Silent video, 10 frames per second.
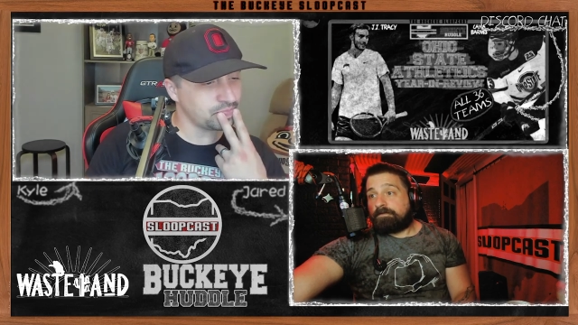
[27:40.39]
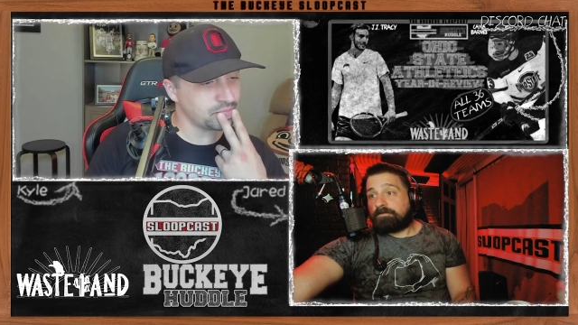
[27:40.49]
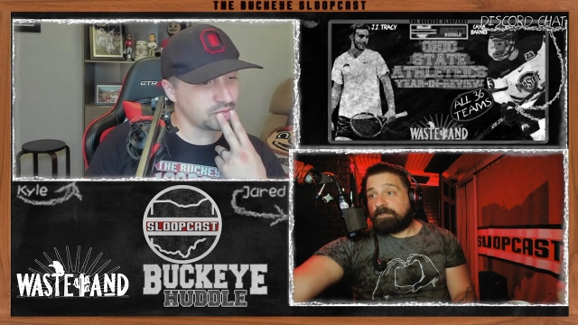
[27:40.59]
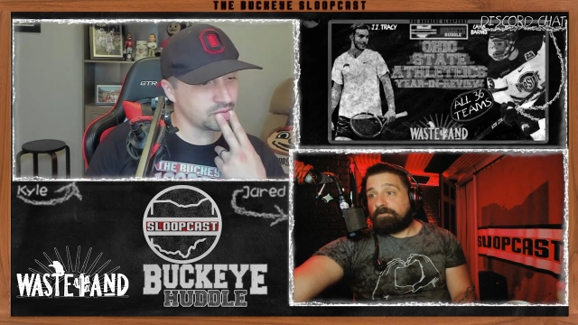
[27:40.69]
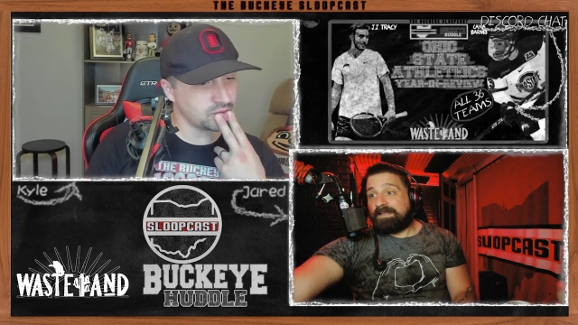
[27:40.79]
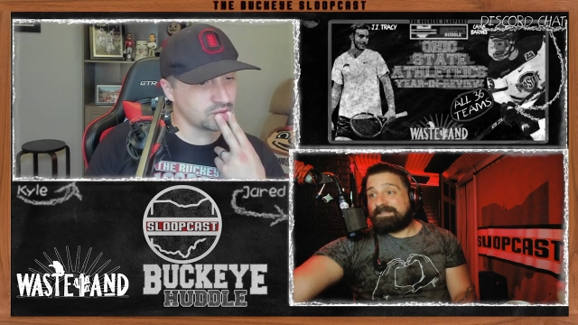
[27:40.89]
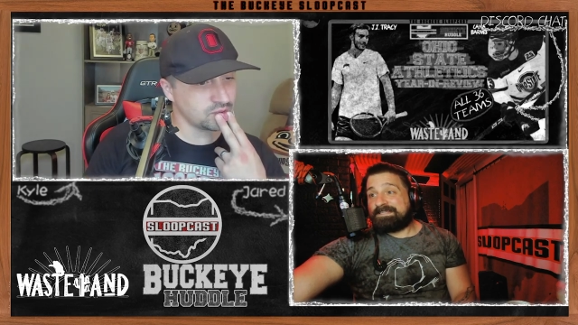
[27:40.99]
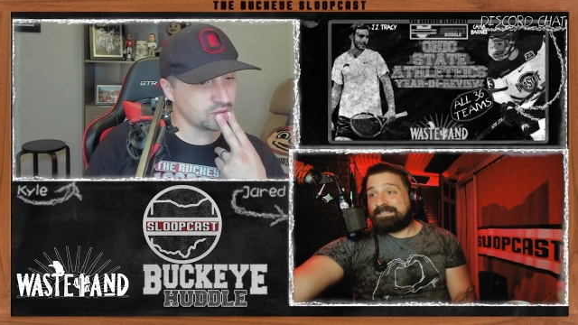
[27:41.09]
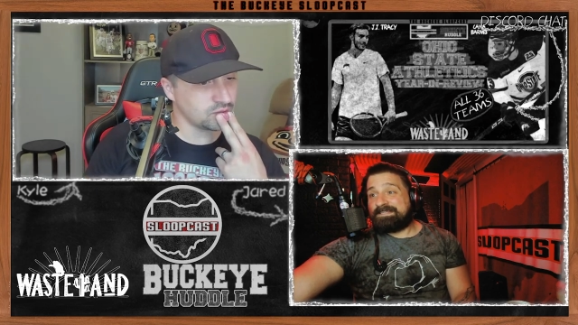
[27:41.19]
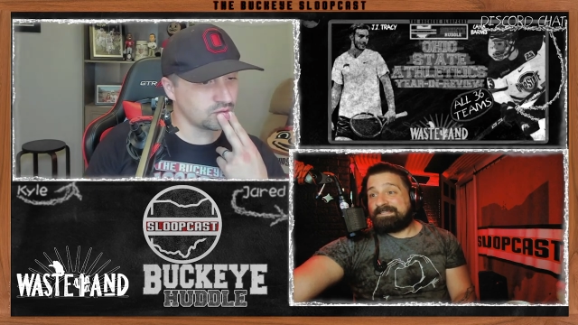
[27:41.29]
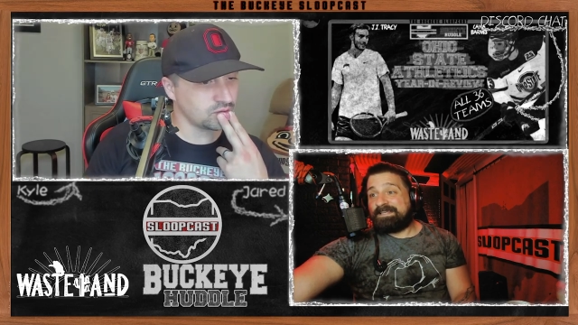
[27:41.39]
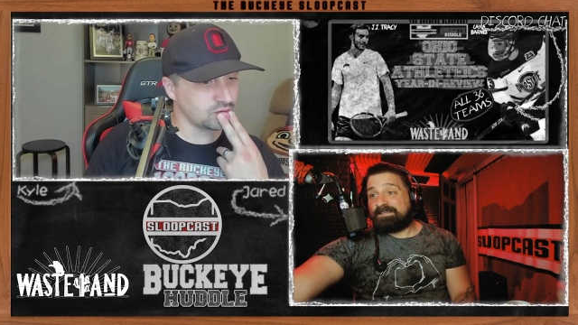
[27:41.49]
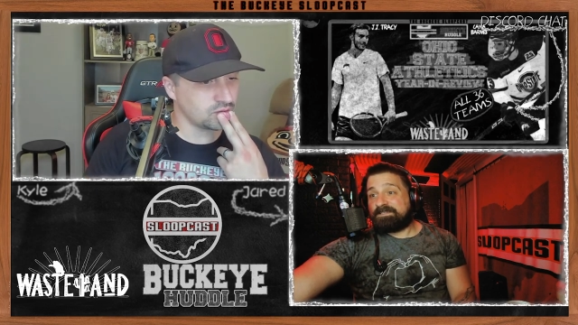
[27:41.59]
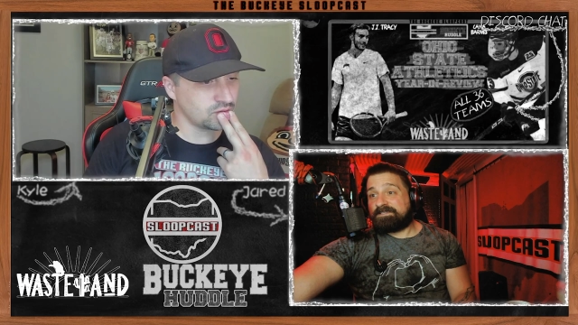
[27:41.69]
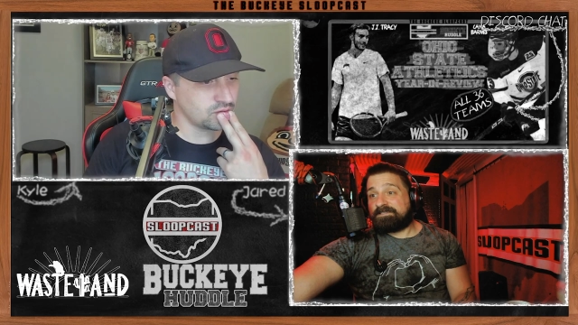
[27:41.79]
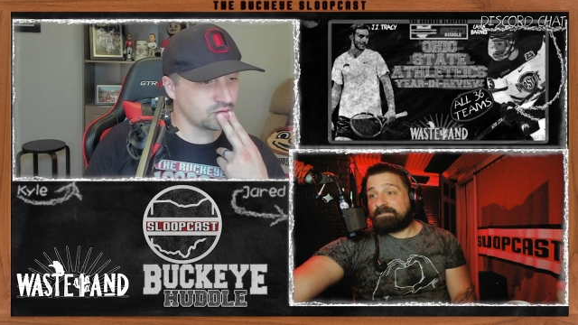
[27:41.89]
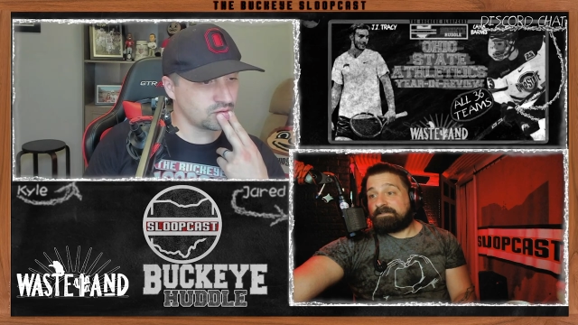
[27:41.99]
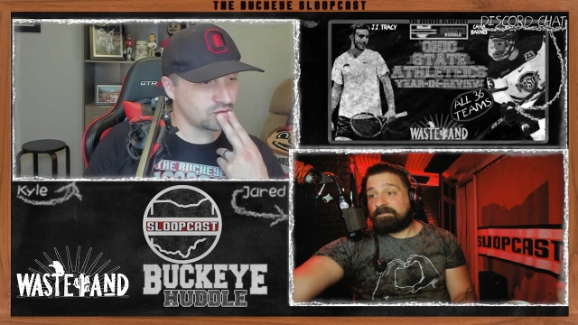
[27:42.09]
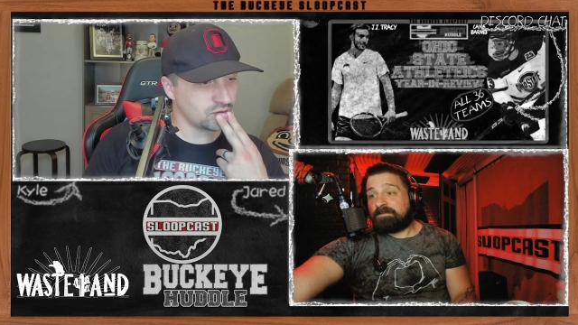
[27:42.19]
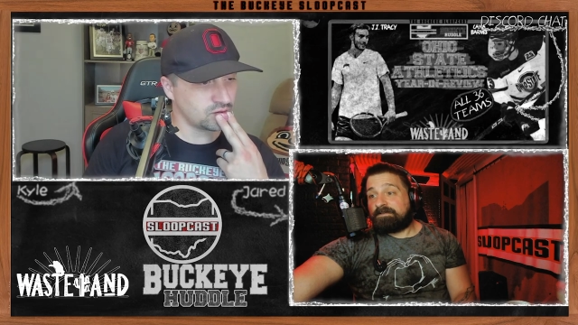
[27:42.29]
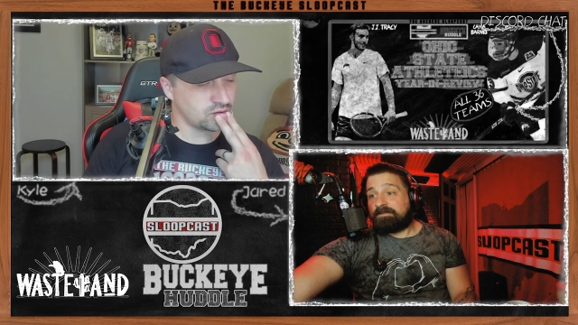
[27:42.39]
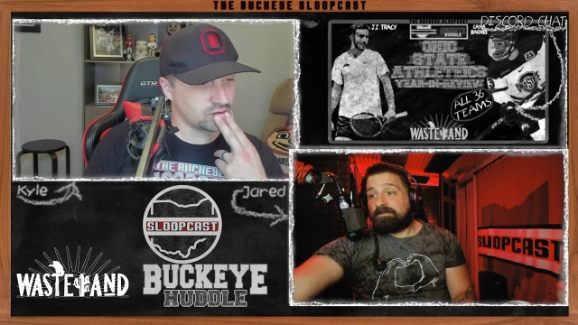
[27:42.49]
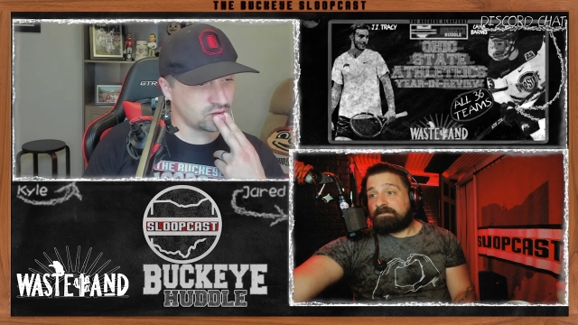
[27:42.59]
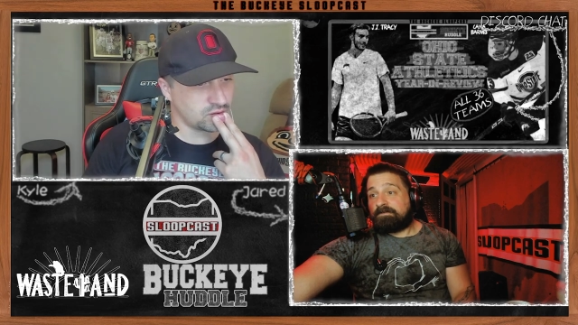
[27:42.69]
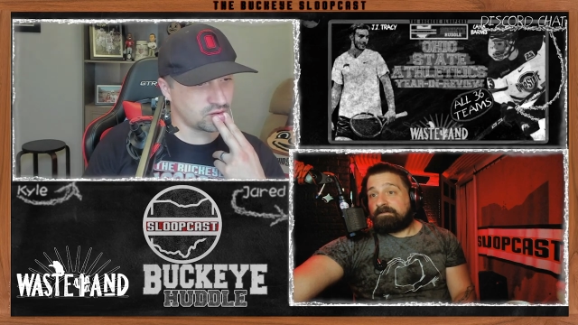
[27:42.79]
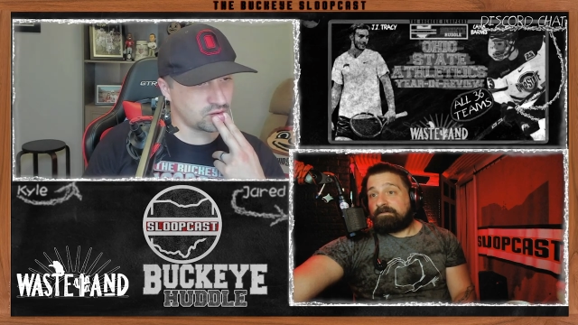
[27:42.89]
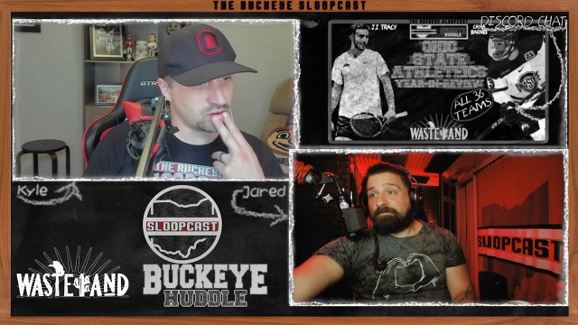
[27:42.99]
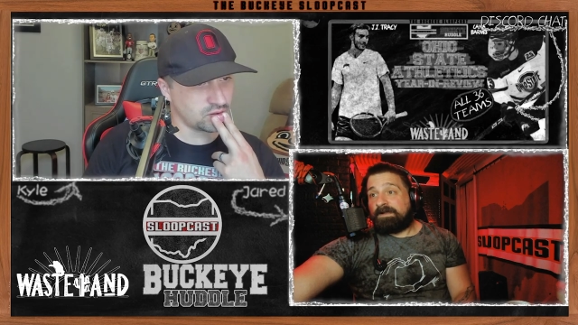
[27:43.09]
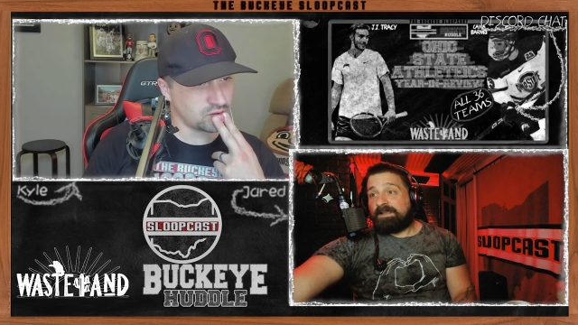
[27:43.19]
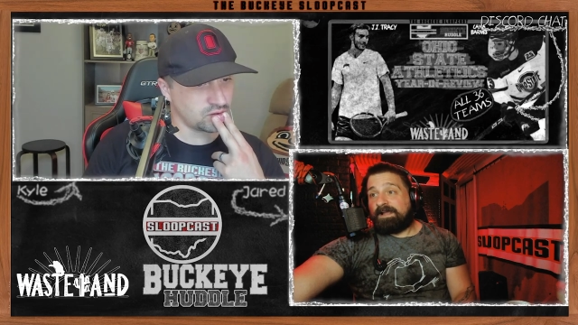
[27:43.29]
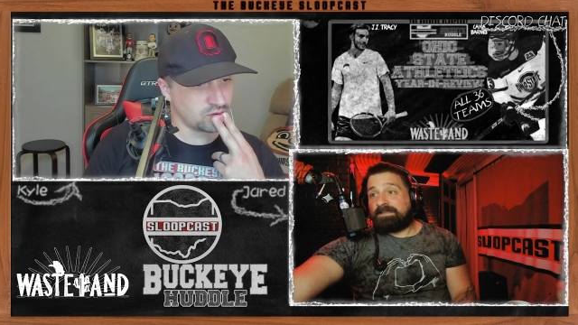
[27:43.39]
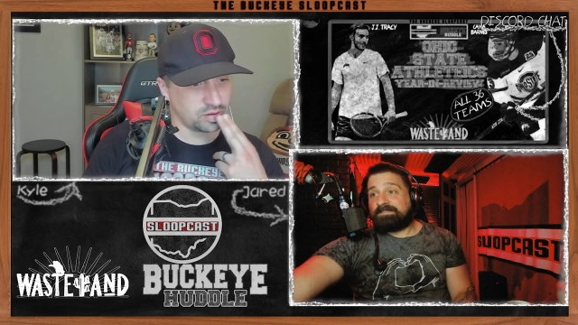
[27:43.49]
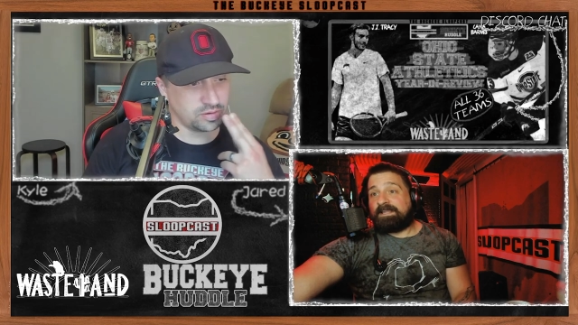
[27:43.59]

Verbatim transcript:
Speaker 1: So that is six Buckeyes